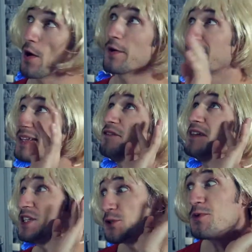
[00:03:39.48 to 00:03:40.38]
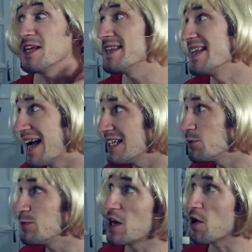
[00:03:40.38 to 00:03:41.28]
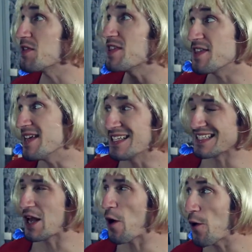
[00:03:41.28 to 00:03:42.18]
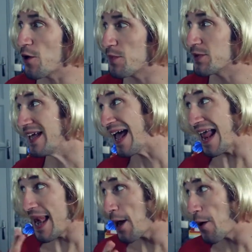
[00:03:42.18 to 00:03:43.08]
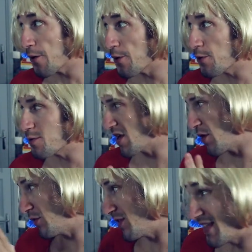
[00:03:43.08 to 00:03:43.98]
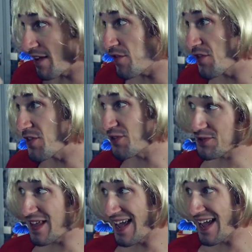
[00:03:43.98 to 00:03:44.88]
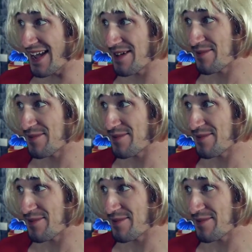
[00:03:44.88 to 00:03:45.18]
Okay, David, it's really nice we learn things and all, but hello, we are the 7th today.